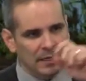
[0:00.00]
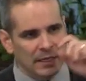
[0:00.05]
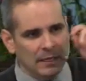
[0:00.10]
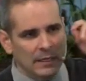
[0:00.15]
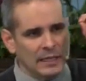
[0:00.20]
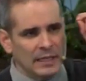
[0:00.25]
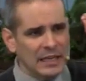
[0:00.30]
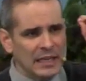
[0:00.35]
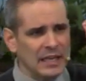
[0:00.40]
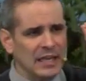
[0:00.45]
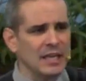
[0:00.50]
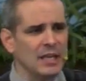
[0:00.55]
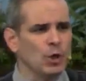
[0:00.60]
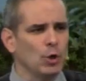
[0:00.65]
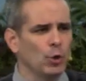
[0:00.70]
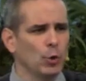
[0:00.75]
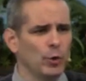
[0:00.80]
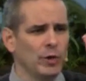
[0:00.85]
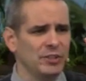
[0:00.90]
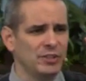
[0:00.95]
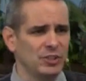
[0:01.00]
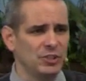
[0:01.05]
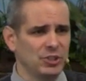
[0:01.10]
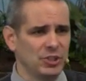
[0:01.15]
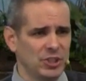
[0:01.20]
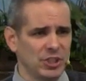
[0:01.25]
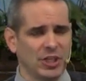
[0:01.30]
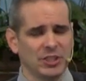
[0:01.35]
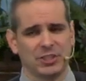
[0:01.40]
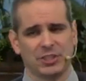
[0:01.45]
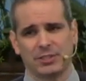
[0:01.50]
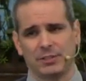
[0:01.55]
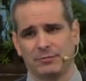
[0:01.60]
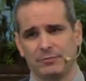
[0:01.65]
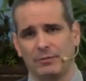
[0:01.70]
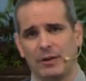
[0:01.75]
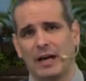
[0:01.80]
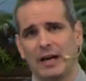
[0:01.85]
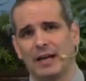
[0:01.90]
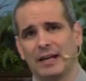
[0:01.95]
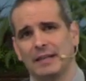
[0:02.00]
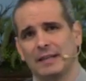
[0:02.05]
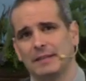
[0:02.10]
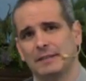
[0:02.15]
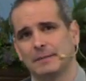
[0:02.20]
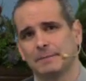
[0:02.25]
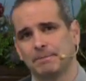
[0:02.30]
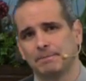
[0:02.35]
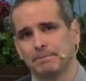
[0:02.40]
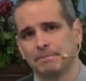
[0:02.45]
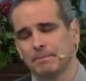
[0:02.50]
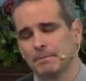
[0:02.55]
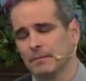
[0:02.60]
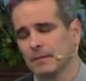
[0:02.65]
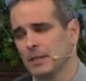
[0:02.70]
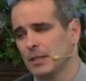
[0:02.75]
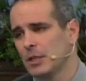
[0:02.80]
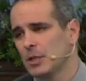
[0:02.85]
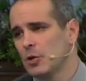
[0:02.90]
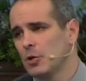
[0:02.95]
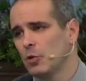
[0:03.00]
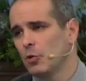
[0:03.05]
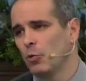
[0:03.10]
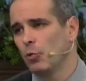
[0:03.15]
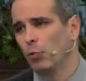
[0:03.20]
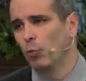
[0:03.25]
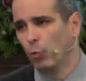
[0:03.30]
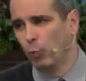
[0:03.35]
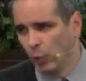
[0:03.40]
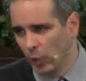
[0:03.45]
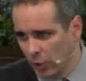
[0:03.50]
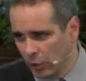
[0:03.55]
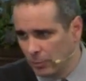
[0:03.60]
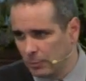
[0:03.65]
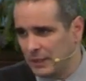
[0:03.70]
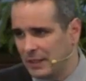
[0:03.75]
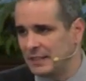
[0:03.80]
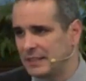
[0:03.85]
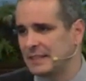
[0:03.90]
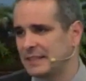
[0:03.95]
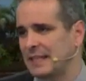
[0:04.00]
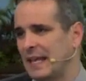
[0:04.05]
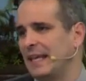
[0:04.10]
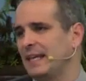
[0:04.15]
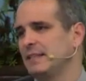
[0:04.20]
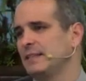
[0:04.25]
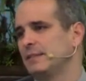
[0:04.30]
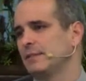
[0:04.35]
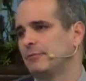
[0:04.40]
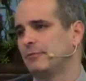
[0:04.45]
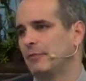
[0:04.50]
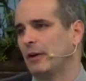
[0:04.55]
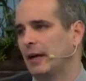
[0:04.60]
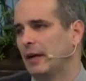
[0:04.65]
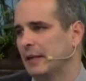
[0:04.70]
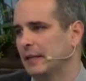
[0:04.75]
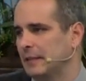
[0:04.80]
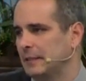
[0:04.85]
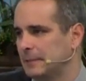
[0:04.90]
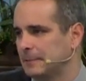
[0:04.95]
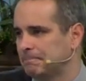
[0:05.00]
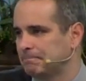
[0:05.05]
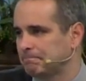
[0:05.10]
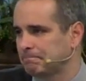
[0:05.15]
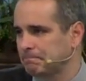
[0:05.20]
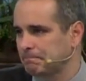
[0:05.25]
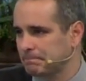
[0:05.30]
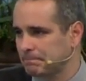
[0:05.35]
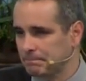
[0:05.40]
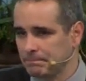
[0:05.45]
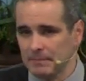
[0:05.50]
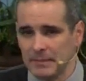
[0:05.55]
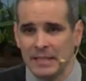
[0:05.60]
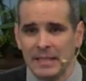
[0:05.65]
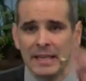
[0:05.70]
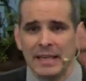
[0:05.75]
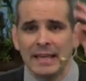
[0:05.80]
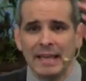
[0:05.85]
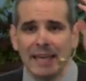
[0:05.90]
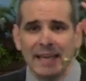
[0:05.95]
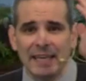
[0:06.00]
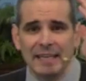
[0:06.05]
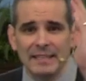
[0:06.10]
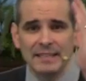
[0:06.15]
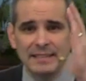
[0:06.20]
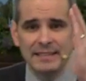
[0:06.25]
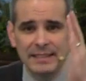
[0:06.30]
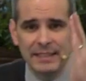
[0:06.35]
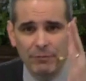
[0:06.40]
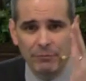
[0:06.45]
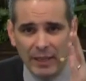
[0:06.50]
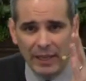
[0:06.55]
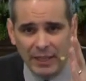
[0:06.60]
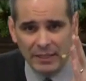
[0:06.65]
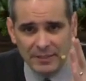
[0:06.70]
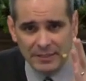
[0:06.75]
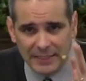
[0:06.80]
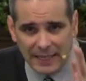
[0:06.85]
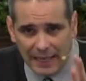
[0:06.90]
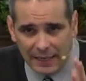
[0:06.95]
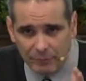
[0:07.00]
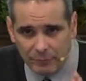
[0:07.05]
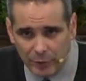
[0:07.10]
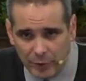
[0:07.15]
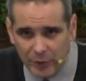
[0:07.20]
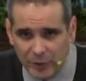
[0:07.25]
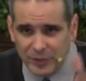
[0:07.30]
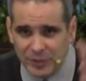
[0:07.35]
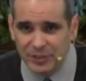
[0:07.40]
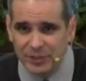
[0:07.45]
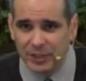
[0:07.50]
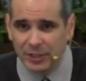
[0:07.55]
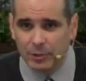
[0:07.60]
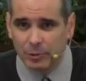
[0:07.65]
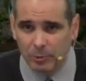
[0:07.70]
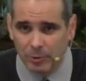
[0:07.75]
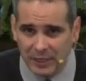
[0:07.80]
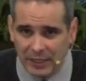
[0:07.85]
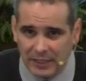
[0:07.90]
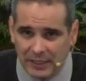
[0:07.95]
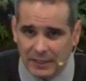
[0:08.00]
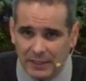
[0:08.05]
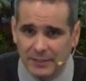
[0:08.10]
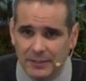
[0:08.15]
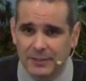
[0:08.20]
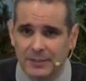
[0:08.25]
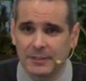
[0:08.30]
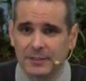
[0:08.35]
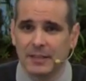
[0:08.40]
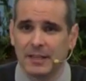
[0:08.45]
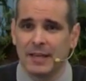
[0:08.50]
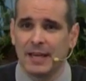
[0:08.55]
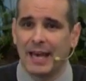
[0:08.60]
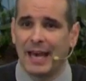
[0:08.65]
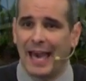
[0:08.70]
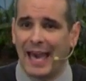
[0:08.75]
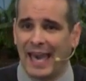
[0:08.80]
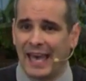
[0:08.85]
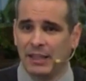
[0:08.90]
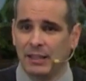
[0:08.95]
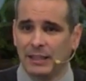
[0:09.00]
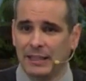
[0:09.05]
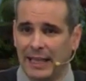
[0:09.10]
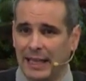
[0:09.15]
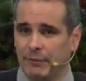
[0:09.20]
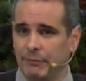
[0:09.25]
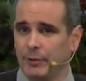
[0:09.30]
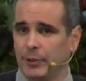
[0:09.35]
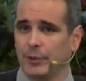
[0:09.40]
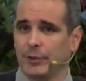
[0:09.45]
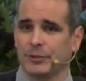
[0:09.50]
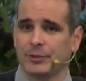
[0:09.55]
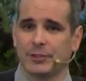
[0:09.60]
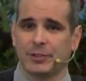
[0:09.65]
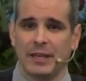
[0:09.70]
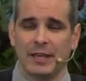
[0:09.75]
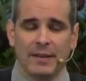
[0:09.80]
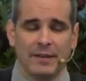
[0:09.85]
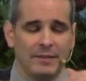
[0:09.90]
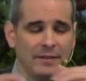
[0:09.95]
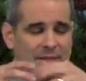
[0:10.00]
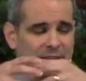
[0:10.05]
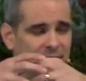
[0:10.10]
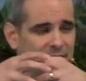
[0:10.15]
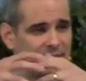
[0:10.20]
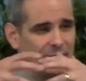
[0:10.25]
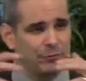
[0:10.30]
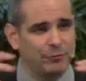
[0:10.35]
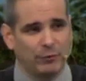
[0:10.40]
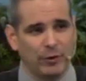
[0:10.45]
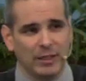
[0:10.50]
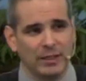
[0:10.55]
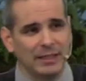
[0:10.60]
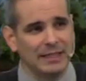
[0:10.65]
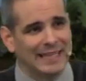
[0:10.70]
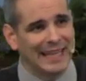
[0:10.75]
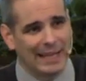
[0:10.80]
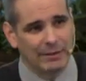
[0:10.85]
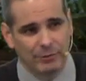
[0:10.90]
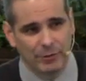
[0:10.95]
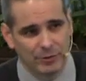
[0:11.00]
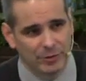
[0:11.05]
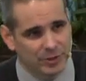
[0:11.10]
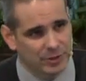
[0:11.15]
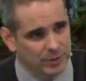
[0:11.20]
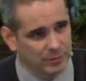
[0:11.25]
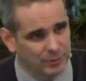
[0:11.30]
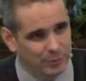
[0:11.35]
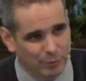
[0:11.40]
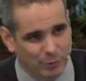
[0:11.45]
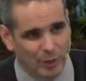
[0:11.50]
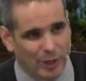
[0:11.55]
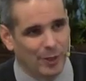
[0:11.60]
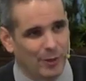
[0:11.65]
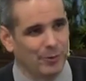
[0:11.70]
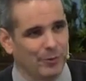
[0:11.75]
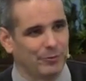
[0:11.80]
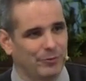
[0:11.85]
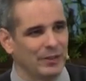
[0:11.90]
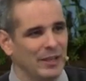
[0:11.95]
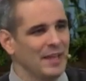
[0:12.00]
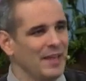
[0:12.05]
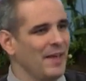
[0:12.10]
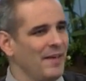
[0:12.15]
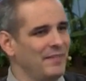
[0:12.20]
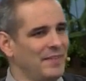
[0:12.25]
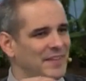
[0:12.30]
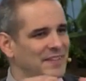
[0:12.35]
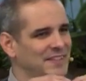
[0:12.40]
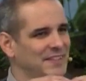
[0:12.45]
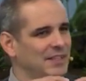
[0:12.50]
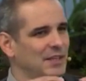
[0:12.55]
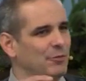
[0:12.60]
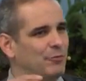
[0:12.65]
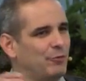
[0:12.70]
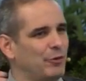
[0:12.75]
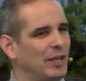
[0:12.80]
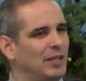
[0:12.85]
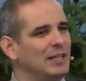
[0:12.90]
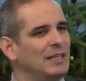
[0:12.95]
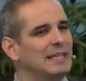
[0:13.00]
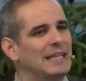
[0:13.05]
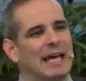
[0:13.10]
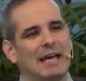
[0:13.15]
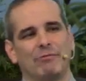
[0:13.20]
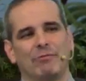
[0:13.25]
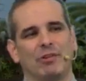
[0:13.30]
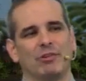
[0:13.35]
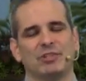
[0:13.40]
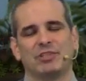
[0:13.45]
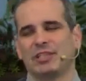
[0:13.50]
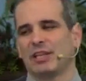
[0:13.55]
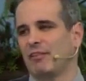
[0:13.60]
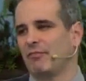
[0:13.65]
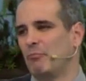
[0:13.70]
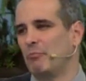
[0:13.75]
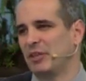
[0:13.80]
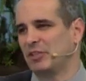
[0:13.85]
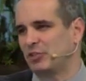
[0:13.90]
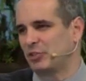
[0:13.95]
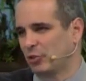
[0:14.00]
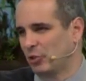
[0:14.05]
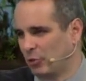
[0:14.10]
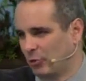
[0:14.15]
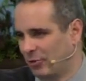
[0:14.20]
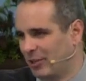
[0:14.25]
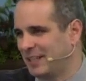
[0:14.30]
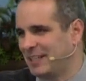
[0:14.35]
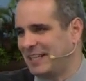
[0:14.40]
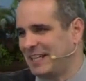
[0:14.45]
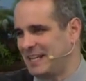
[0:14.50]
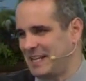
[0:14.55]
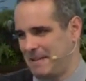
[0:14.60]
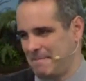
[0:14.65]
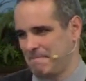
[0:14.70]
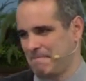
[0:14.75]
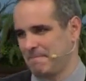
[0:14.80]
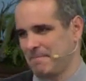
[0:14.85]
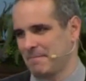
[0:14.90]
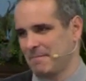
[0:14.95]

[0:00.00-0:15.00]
He who is justified will be sanctified in diverse degrees and levels. There's different levels of growth. There's different levels of maturity.